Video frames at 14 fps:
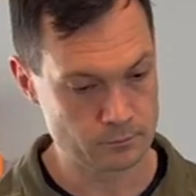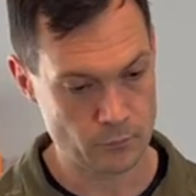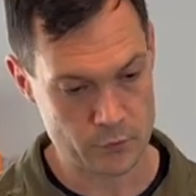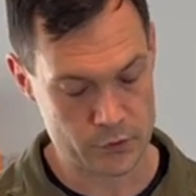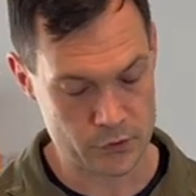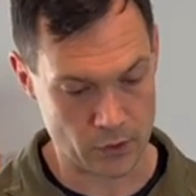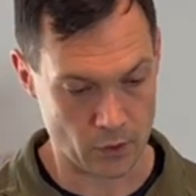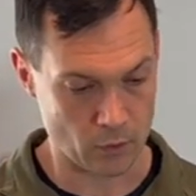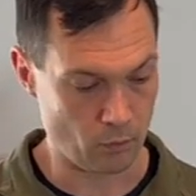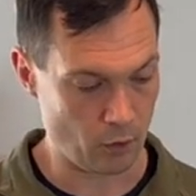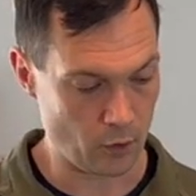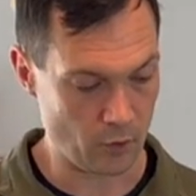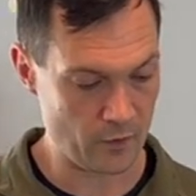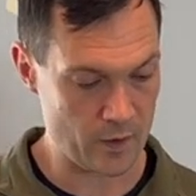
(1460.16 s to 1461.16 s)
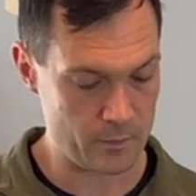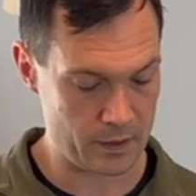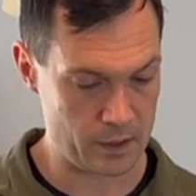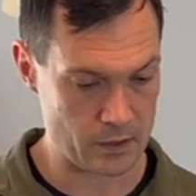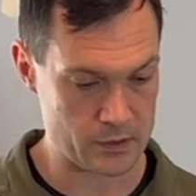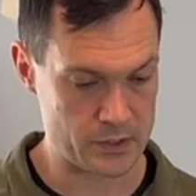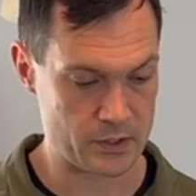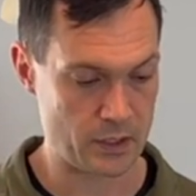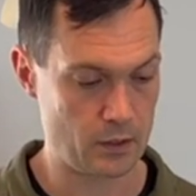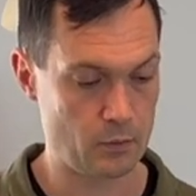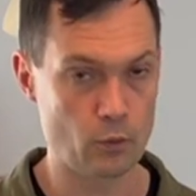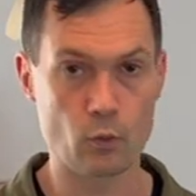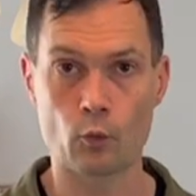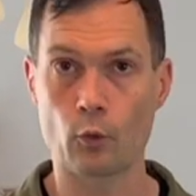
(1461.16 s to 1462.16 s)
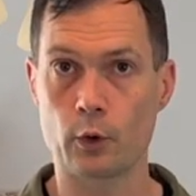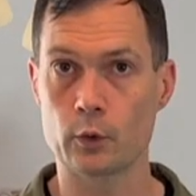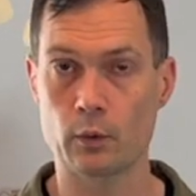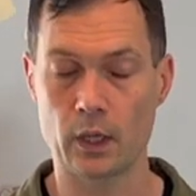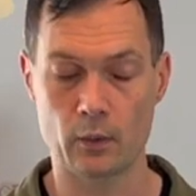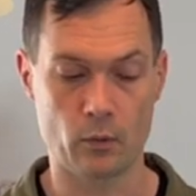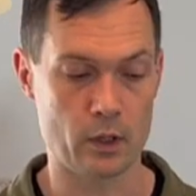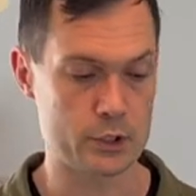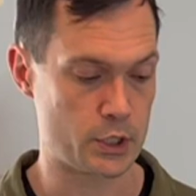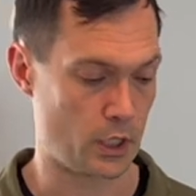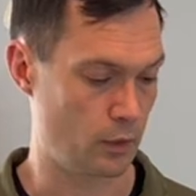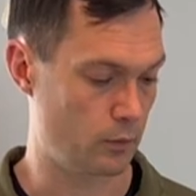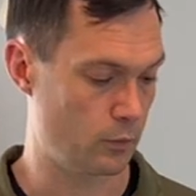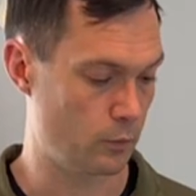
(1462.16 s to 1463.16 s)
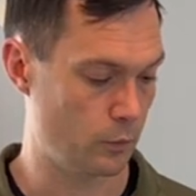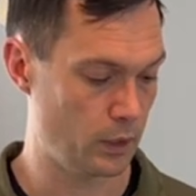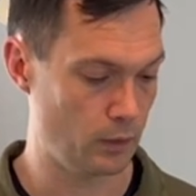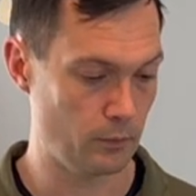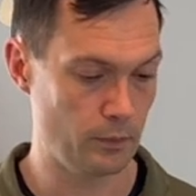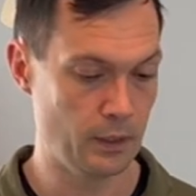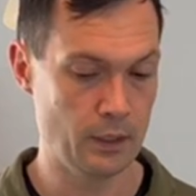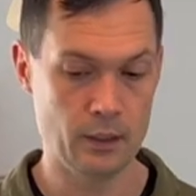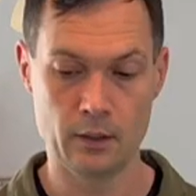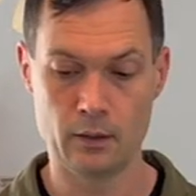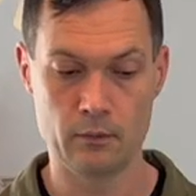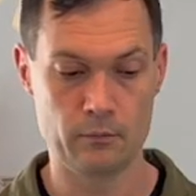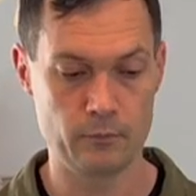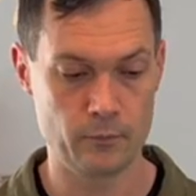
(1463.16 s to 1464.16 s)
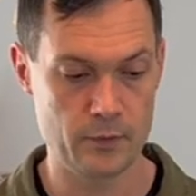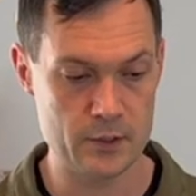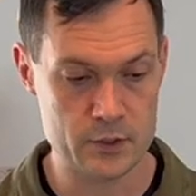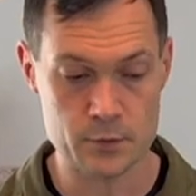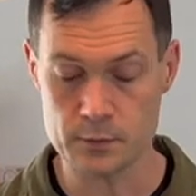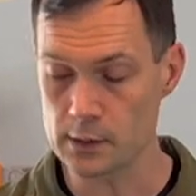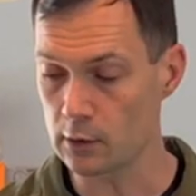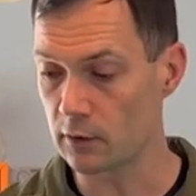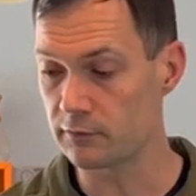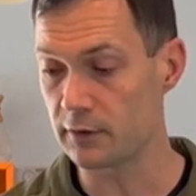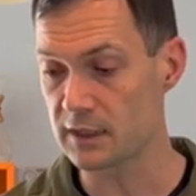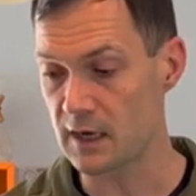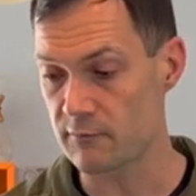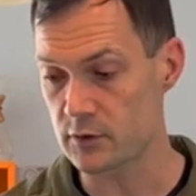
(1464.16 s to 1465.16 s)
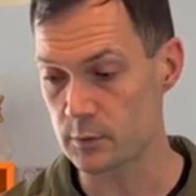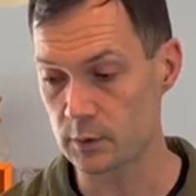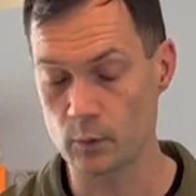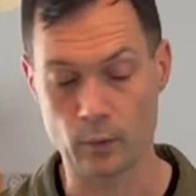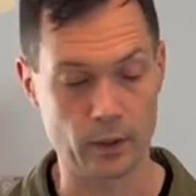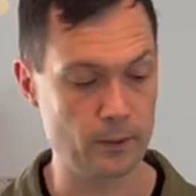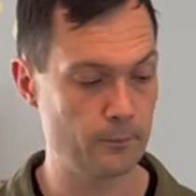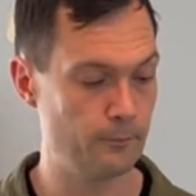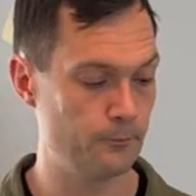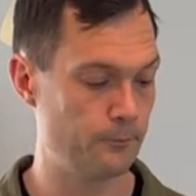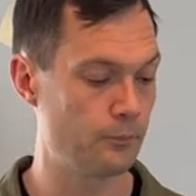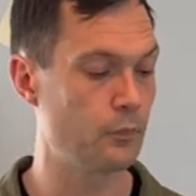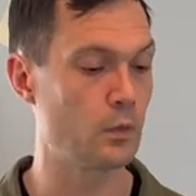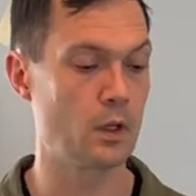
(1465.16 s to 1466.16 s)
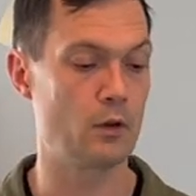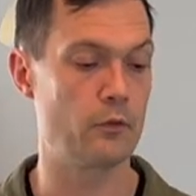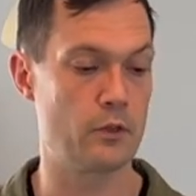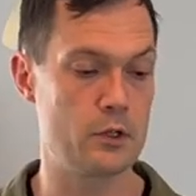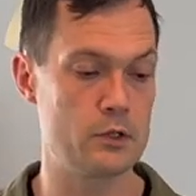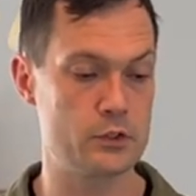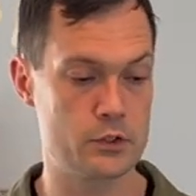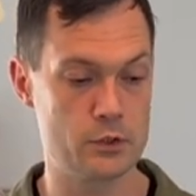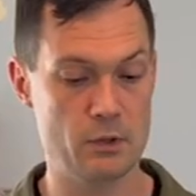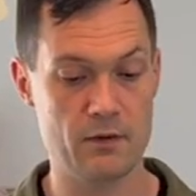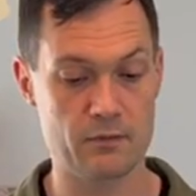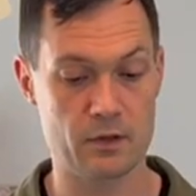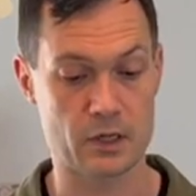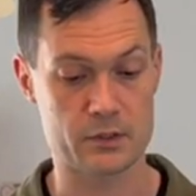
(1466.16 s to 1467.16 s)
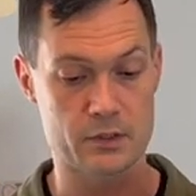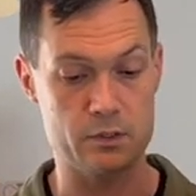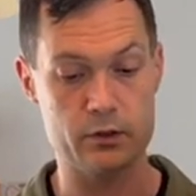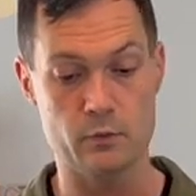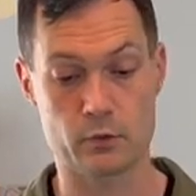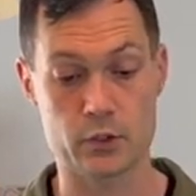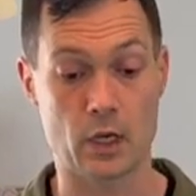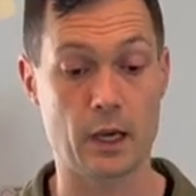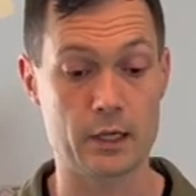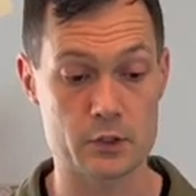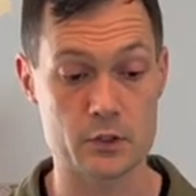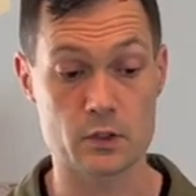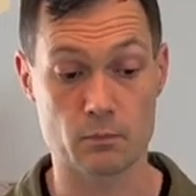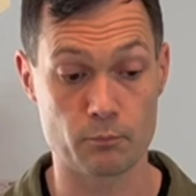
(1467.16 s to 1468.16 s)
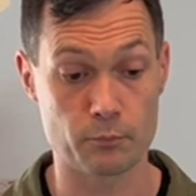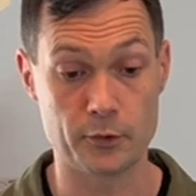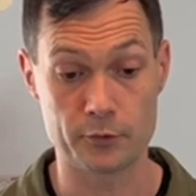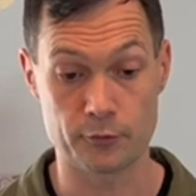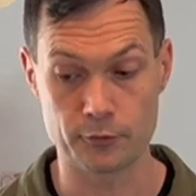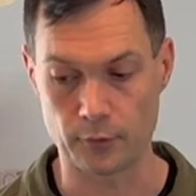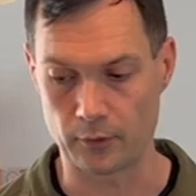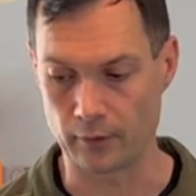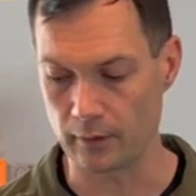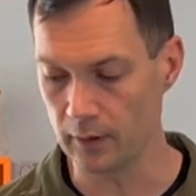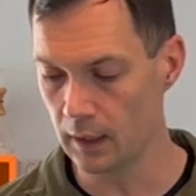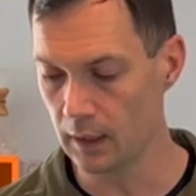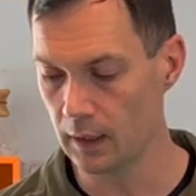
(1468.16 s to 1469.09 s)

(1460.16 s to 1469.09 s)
So all that being said, where do I wash out? Well, these three are all very comfortable to wear. These two have gussets, which I just prefer.